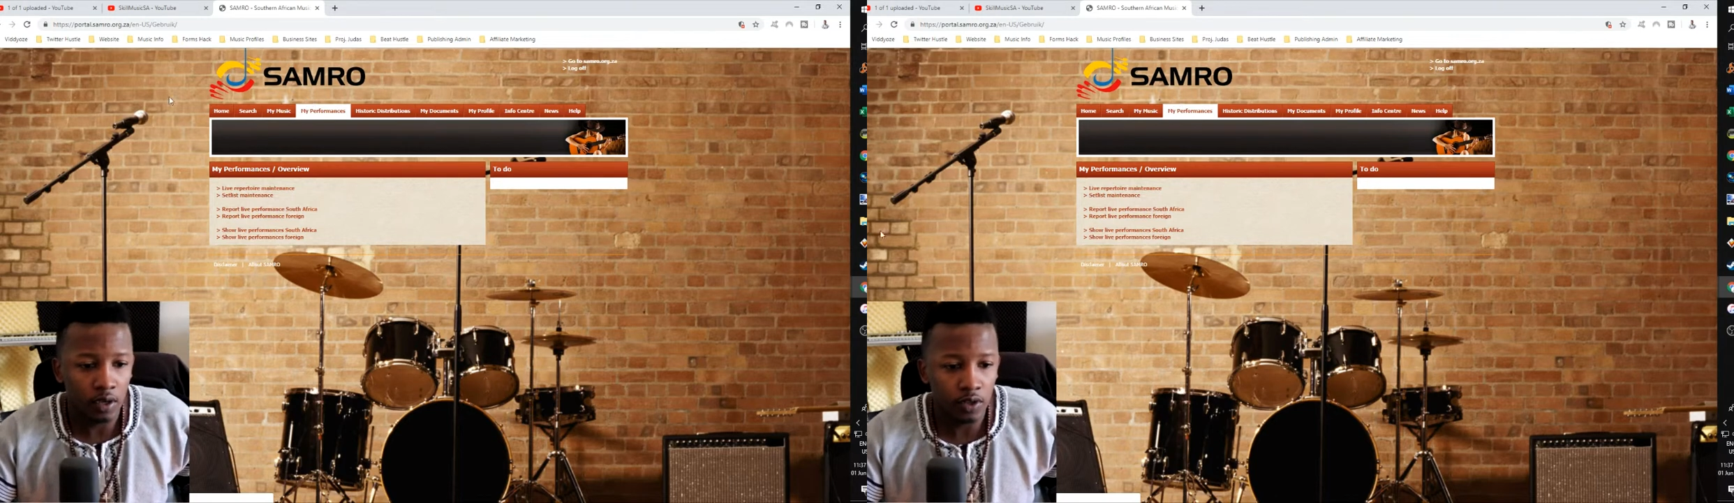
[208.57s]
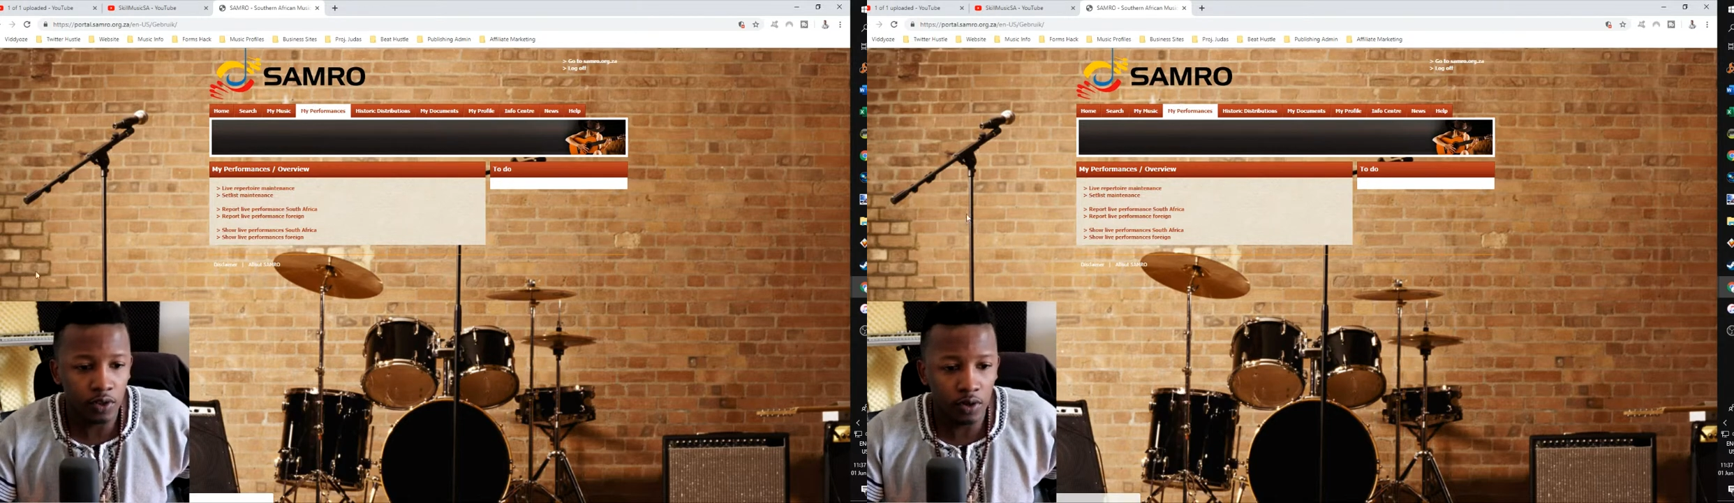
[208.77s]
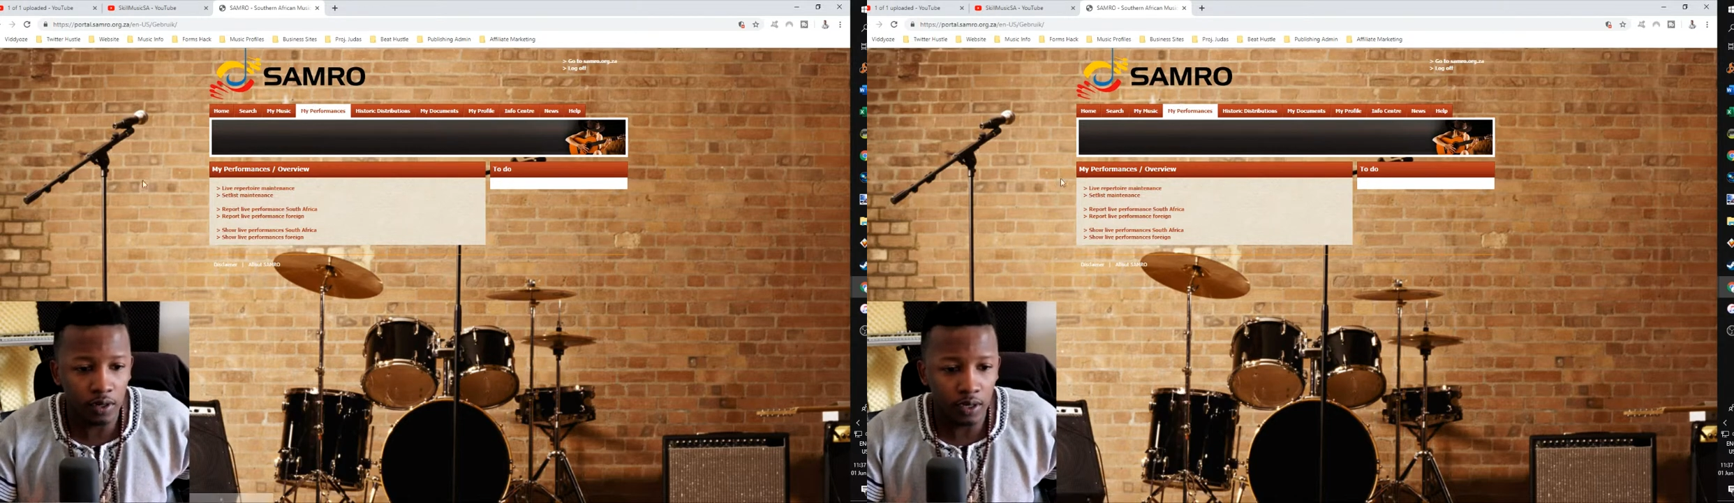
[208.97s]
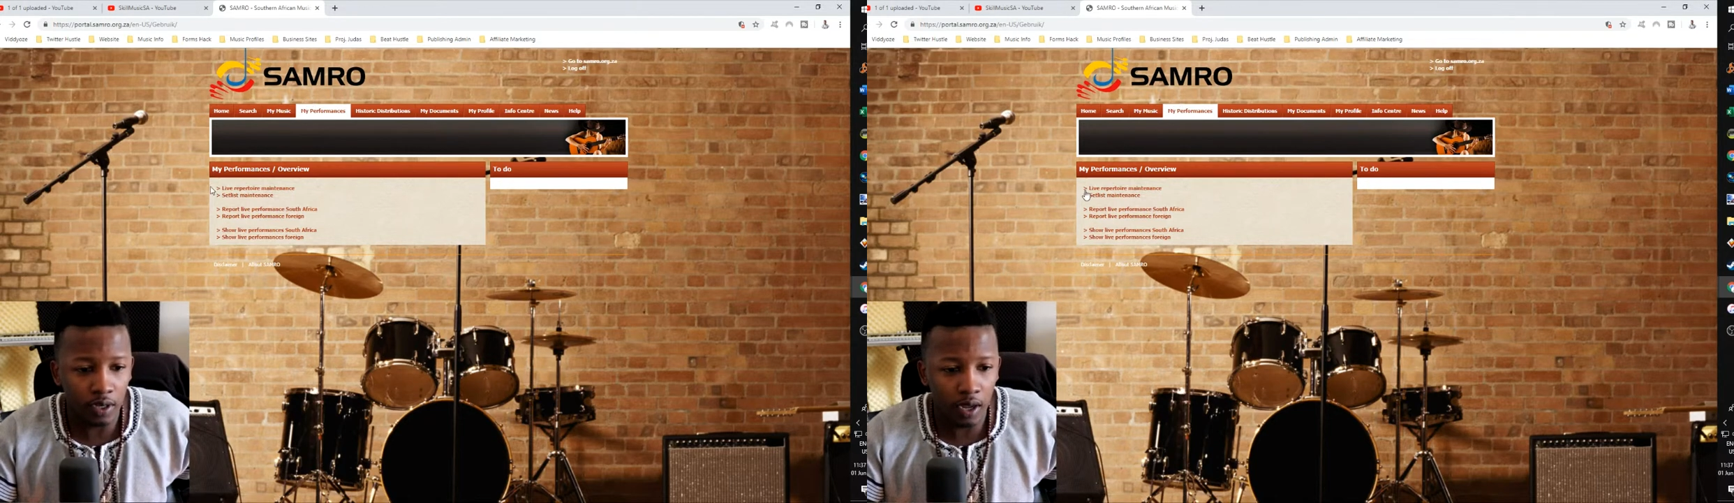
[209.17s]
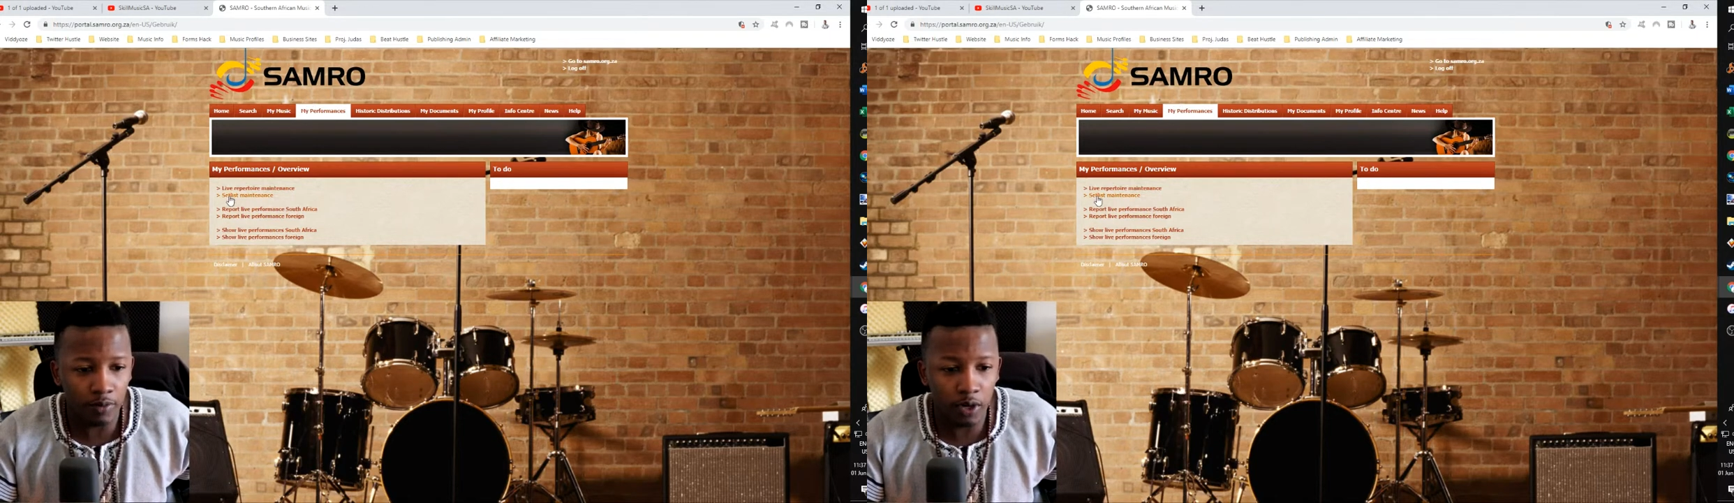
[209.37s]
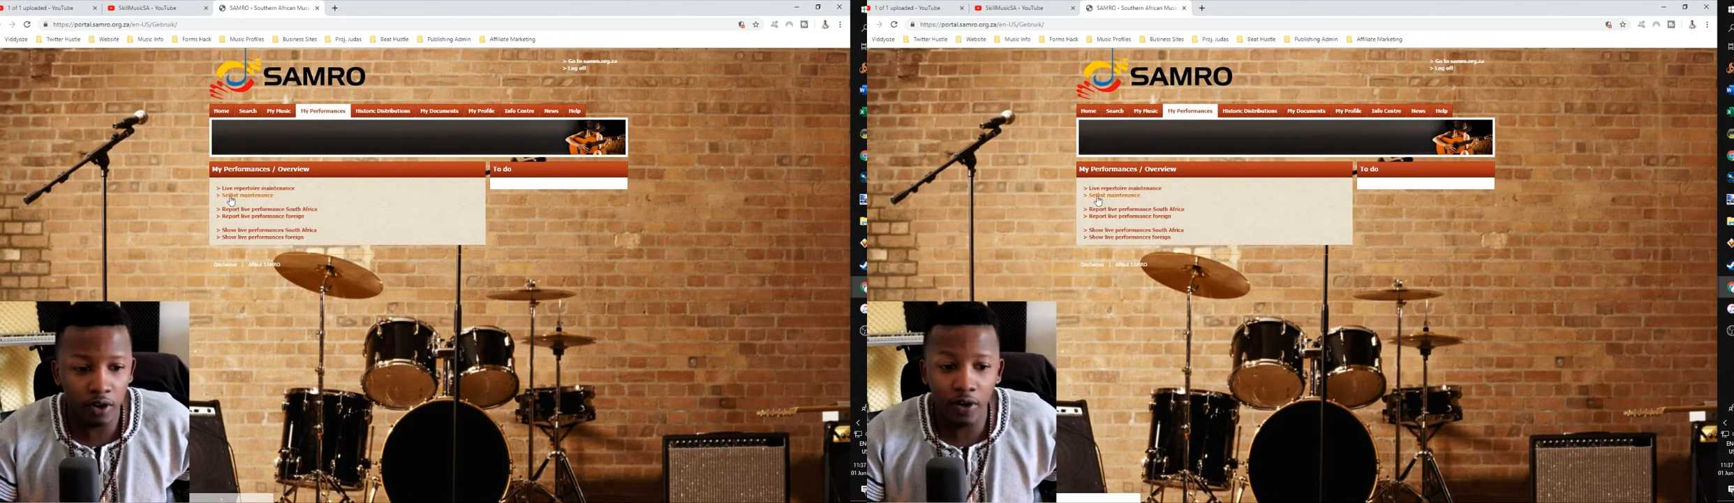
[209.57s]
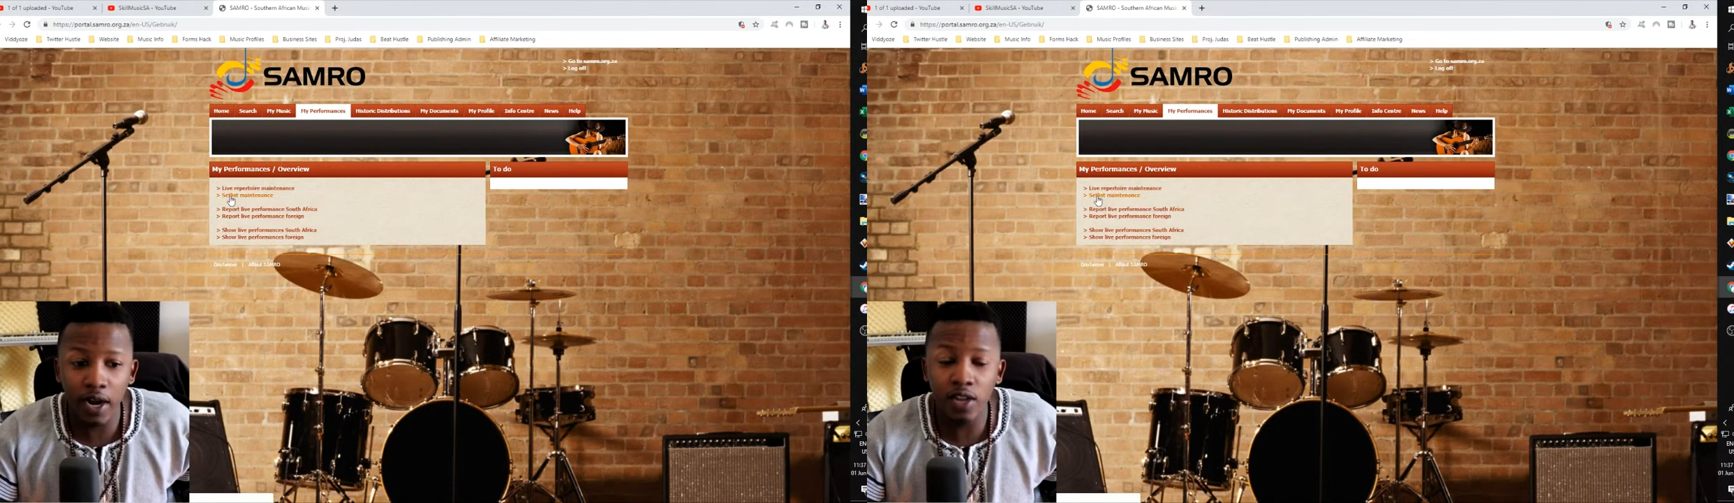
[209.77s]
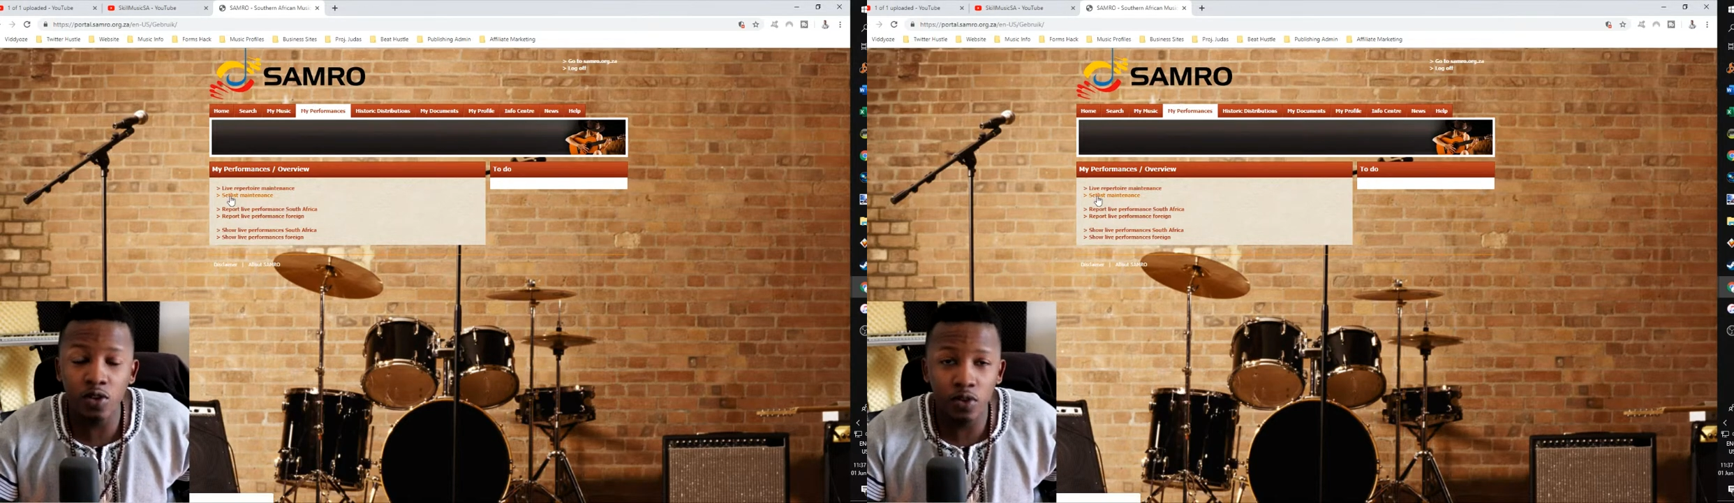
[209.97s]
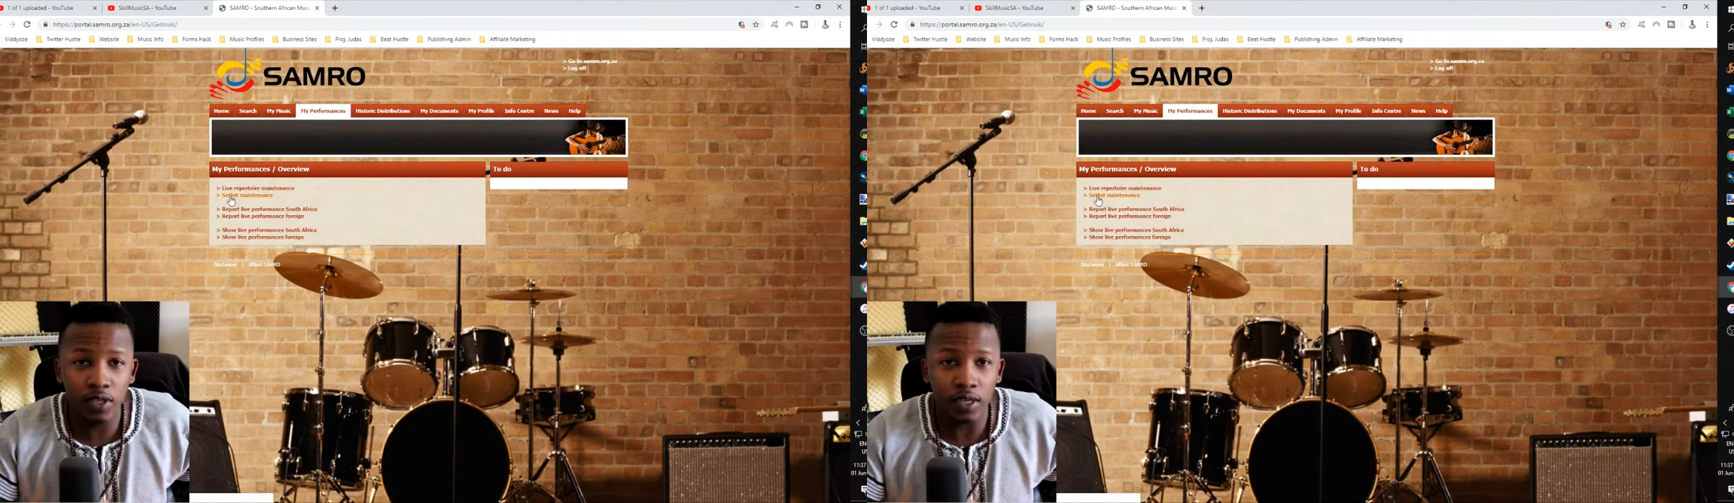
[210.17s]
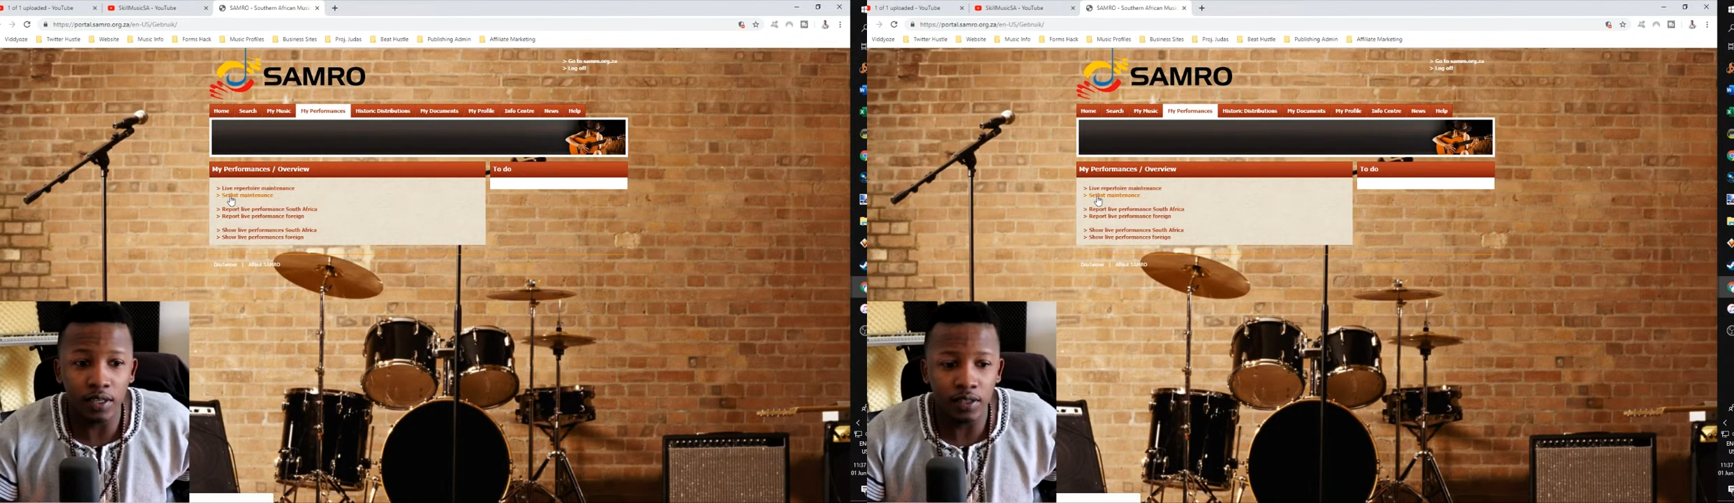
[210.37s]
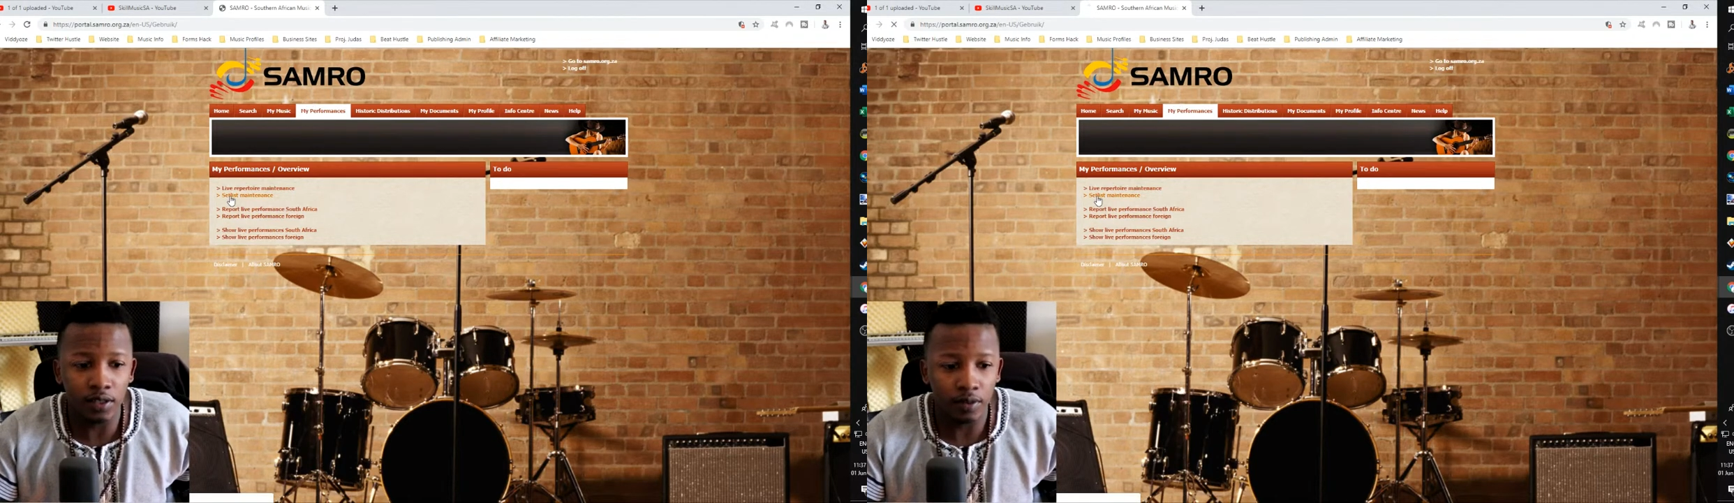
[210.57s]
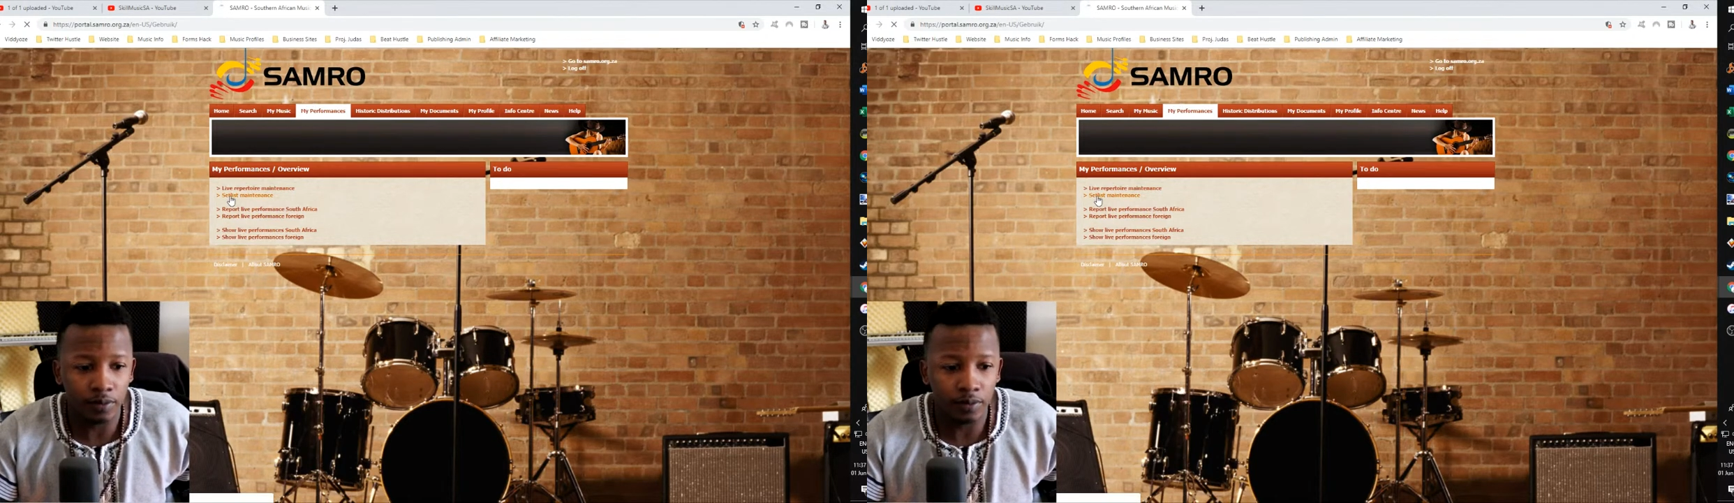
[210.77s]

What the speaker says: So I'm going to create a new set list.